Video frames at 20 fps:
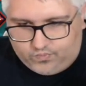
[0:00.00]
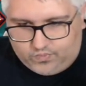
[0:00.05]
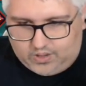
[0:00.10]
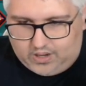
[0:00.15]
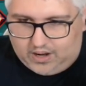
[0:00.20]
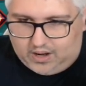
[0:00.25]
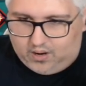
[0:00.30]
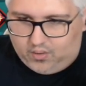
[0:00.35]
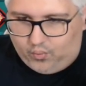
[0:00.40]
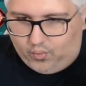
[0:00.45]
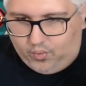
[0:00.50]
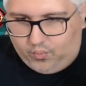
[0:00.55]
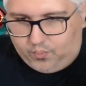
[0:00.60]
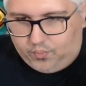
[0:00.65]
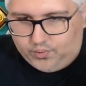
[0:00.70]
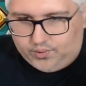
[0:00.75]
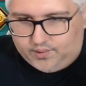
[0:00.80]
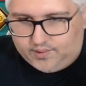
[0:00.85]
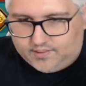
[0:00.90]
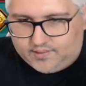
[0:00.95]
I will
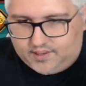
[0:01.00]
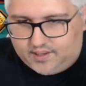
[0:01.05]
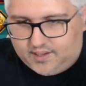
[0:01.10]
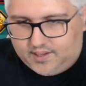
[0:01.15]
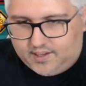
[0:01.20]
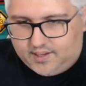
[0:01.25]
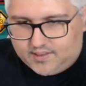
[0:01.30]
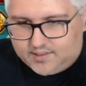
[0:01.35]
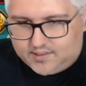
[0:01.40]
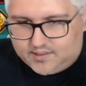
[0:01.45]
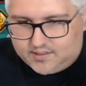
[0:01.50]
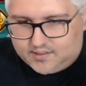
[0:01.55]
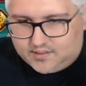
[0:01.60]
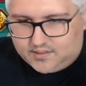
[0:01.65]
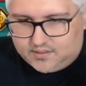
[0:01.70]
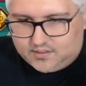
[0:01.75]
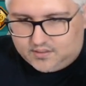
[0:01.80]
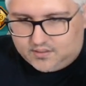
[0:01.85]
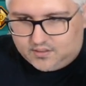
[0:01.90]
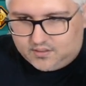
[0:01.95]
put it
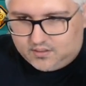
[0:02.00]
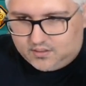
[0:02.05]
as